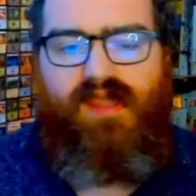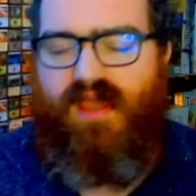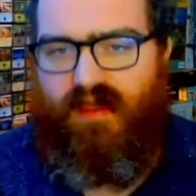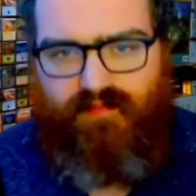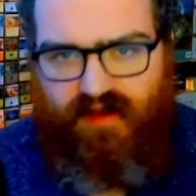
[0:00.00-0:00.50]

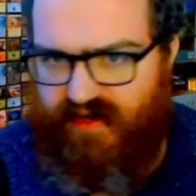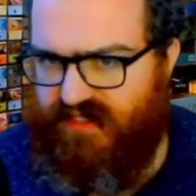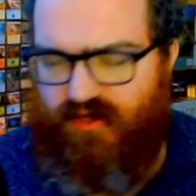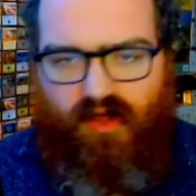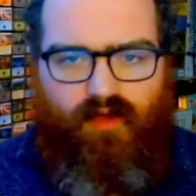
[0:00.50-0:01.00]
Amiria's
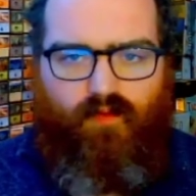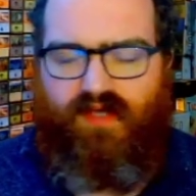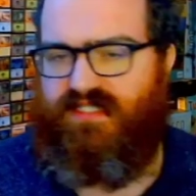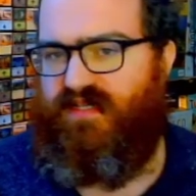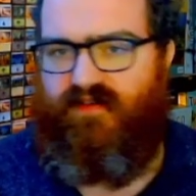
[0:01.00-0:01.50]
Call
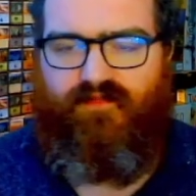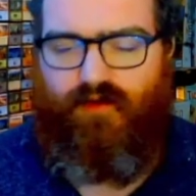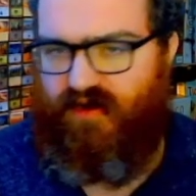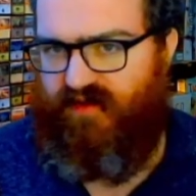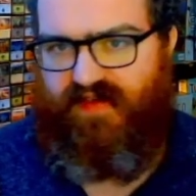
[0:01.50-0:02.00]
wasn't a
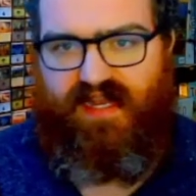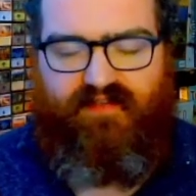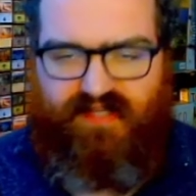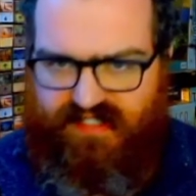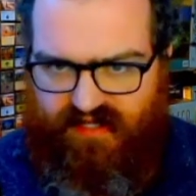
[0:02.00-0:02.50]
4 of in
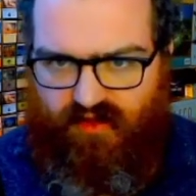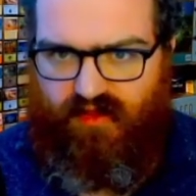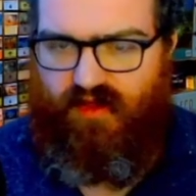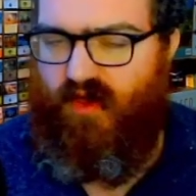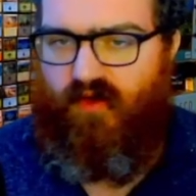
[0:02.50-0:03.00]
every
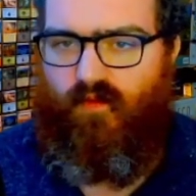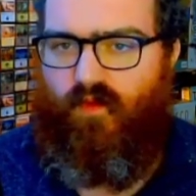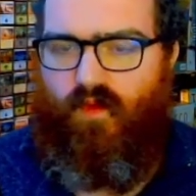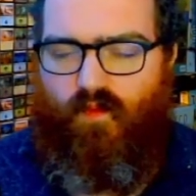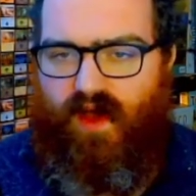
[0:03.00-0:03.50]
single
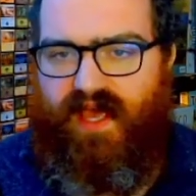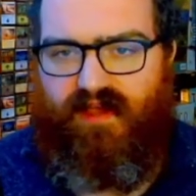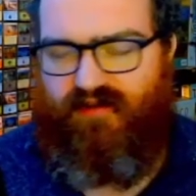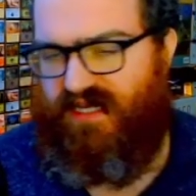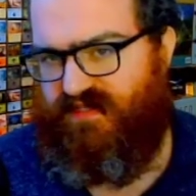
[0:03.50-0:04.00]
white
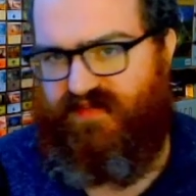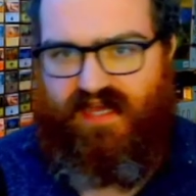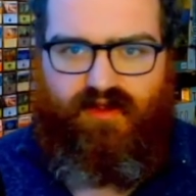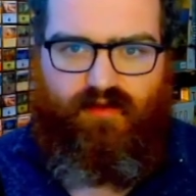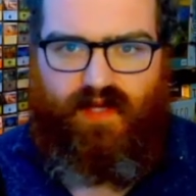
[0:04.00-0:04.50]
aggressive
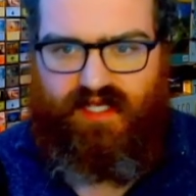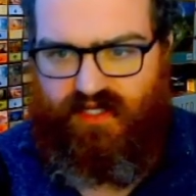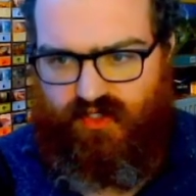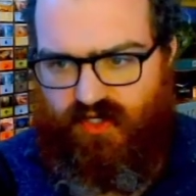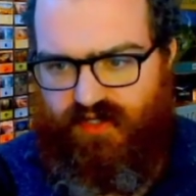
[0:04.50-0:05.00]
deck or white
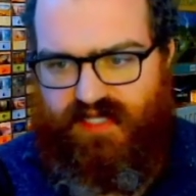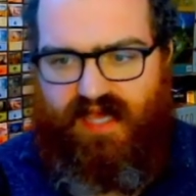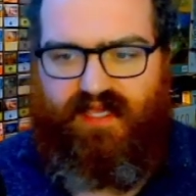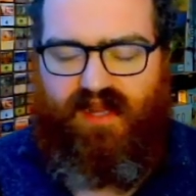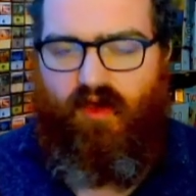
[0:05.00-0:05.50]
control
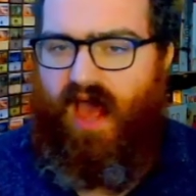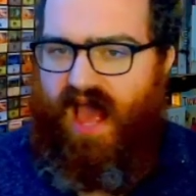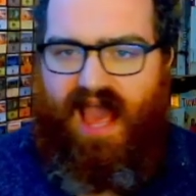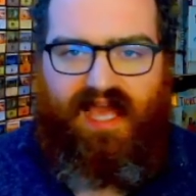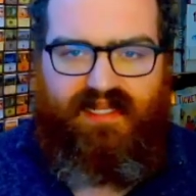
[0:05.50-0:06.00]
deck.
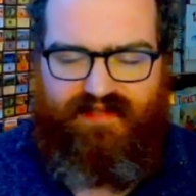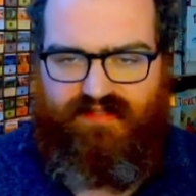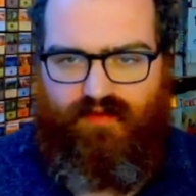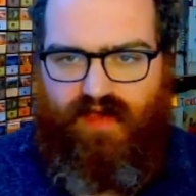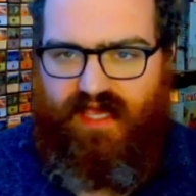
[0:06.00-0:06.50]
Aghanim's
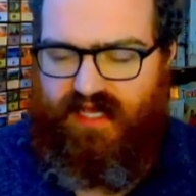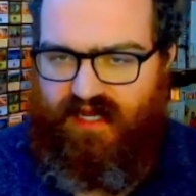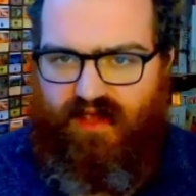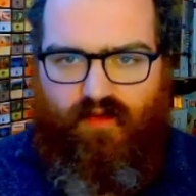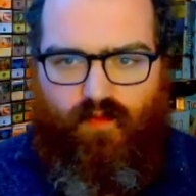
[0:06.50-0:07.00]

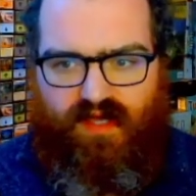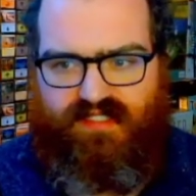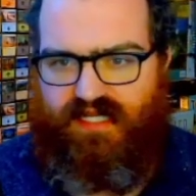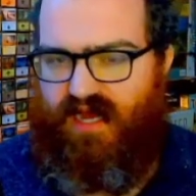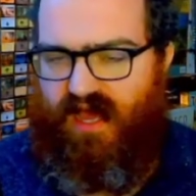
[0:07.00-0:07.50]
Awakening
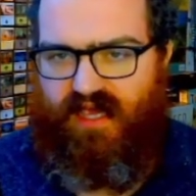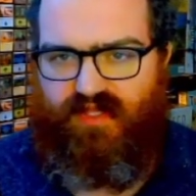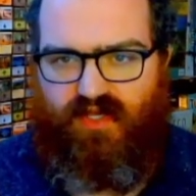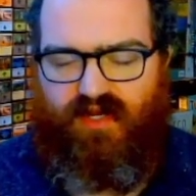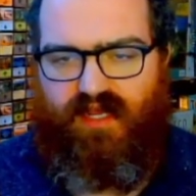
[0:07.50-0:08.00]
wasn't
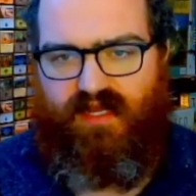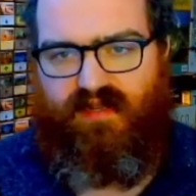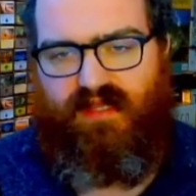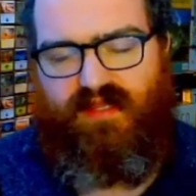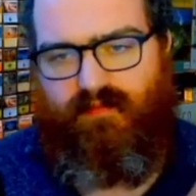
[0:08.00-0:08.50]
either
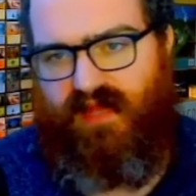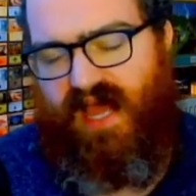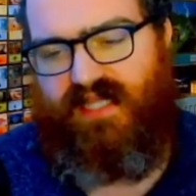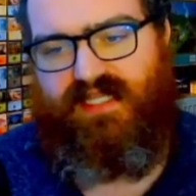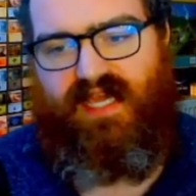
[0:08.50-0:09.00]
in the
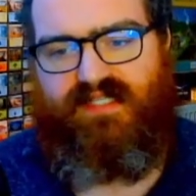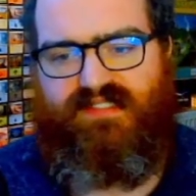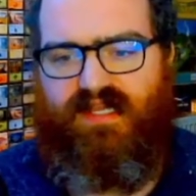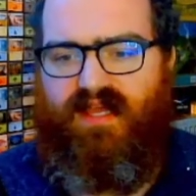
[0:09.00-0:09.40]
black decks.